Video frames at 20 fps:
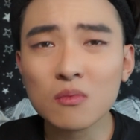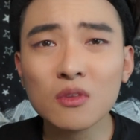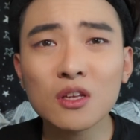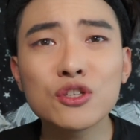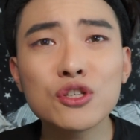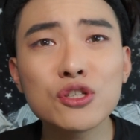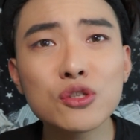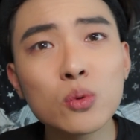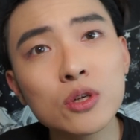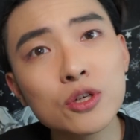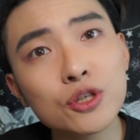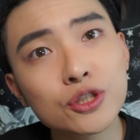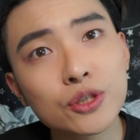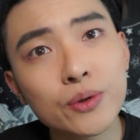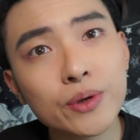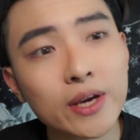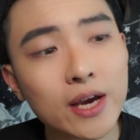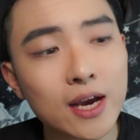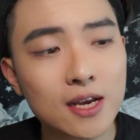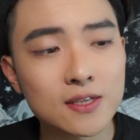just want to show
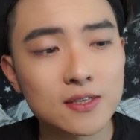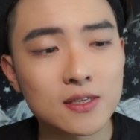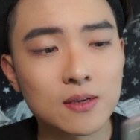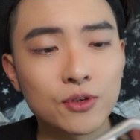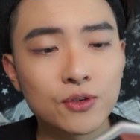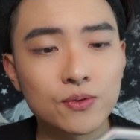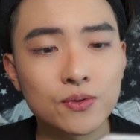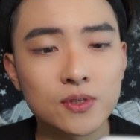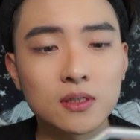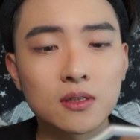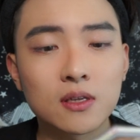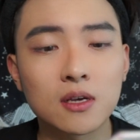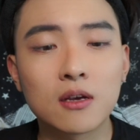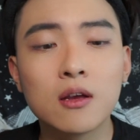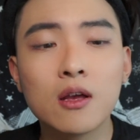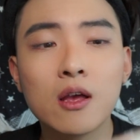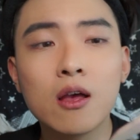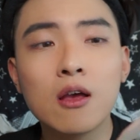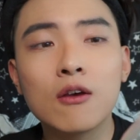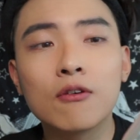you guys. I'm using the
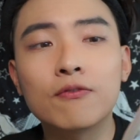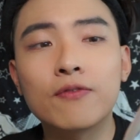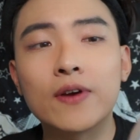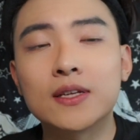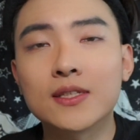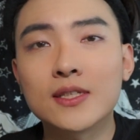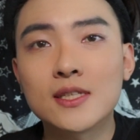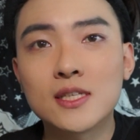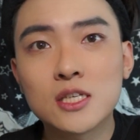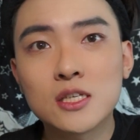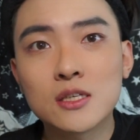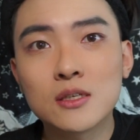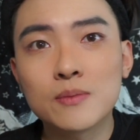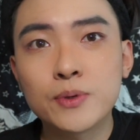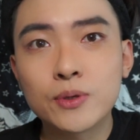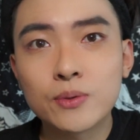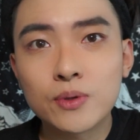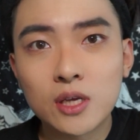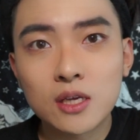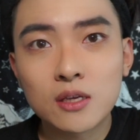Fenty
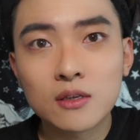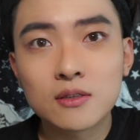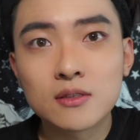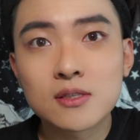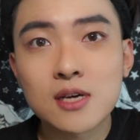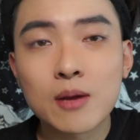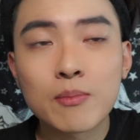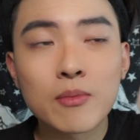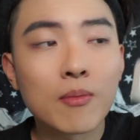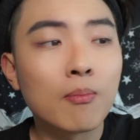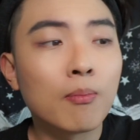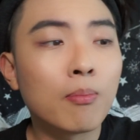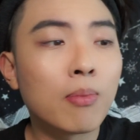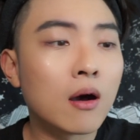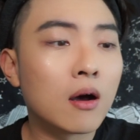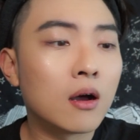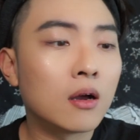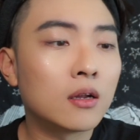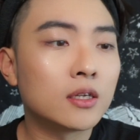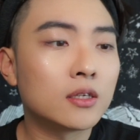Beauty Diamond
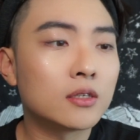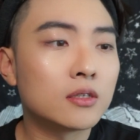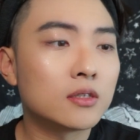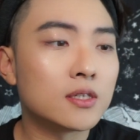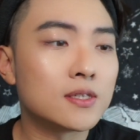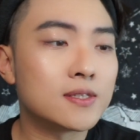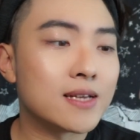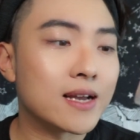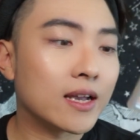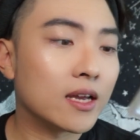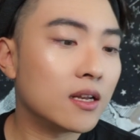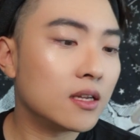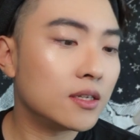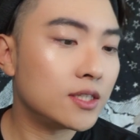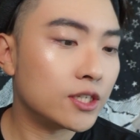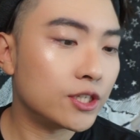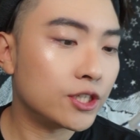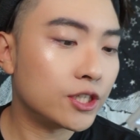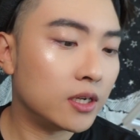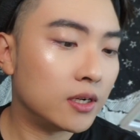Bond, the second
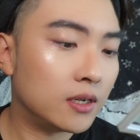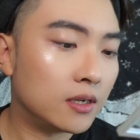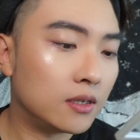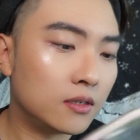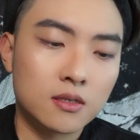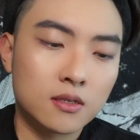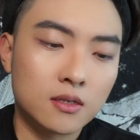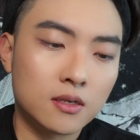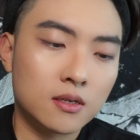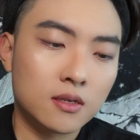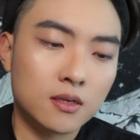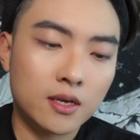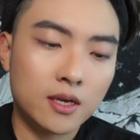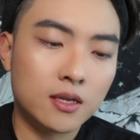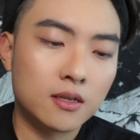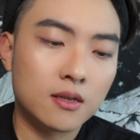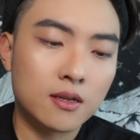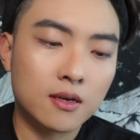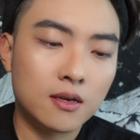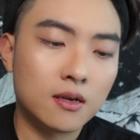edition,
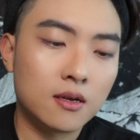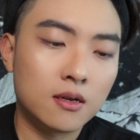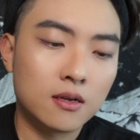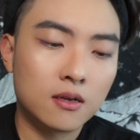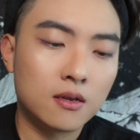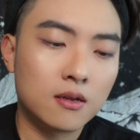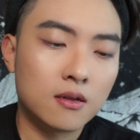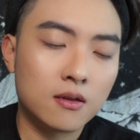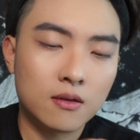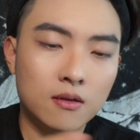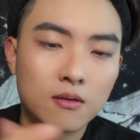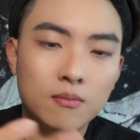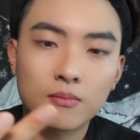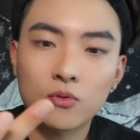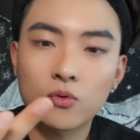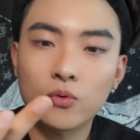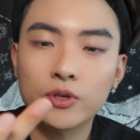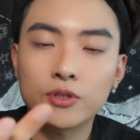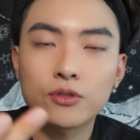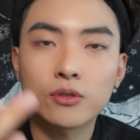and then
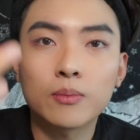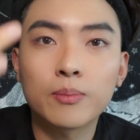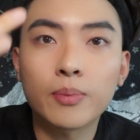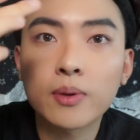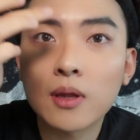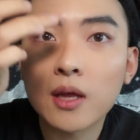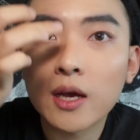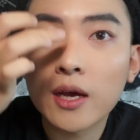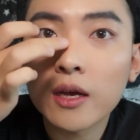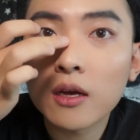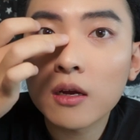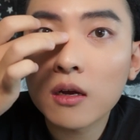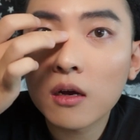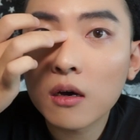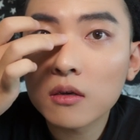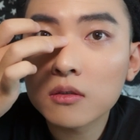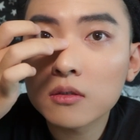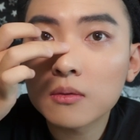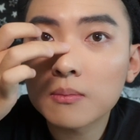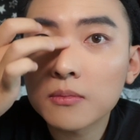going to apply it
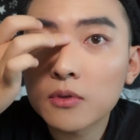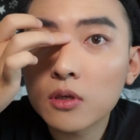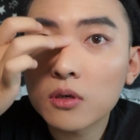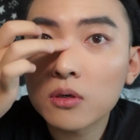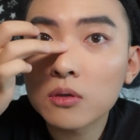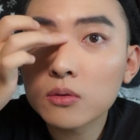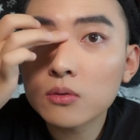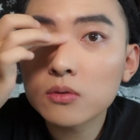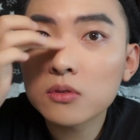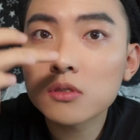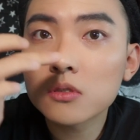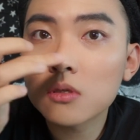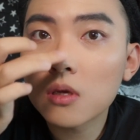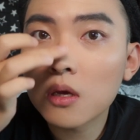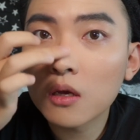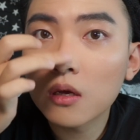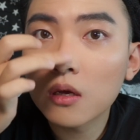on the nose.